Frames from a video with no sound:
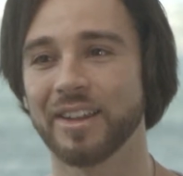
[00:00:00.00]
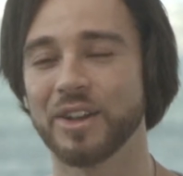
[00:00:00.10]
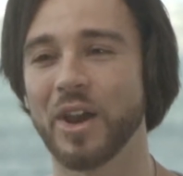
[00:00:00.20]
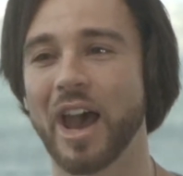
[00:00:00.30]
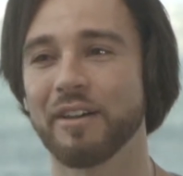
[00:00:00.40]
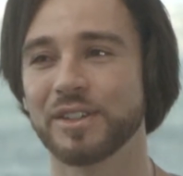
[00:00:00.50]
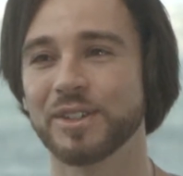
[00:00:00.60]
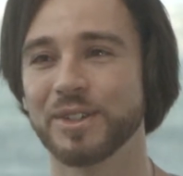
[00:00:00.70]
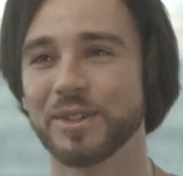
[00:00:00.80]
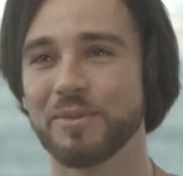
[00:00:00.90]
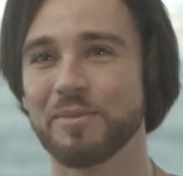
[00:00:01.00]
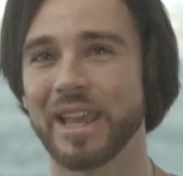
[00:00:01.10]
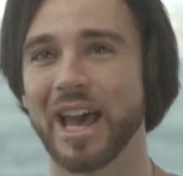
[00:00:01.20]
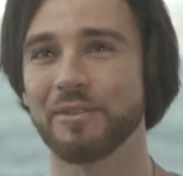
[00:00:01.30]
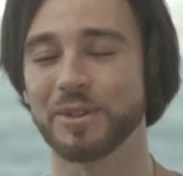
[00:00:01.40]
you have to
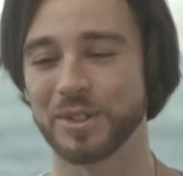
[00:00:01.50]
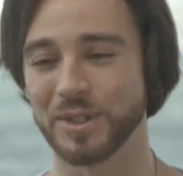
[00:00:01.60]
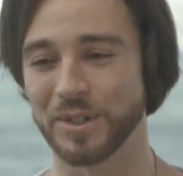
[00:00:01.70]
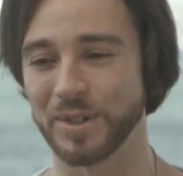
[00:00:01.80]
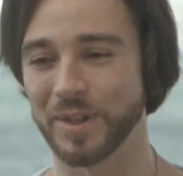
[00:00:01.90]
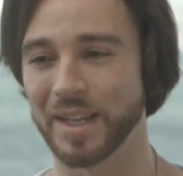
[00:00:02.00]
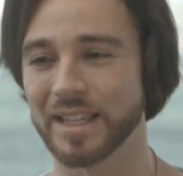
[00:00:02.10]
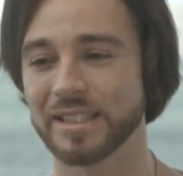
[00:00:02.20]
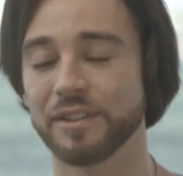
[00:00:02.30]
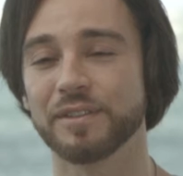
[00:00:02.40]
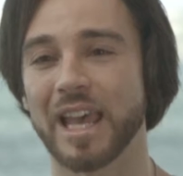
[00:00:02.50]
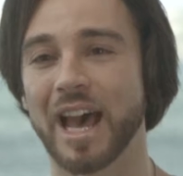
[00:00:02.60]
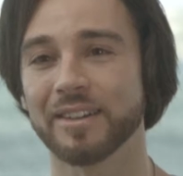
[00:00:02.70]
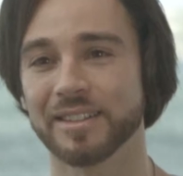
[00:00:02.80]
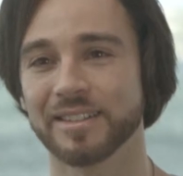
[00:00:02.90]
be able to sift
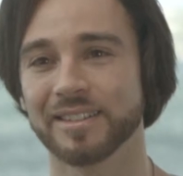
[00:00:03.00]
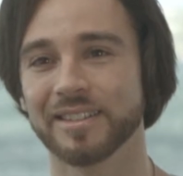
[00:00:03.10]
out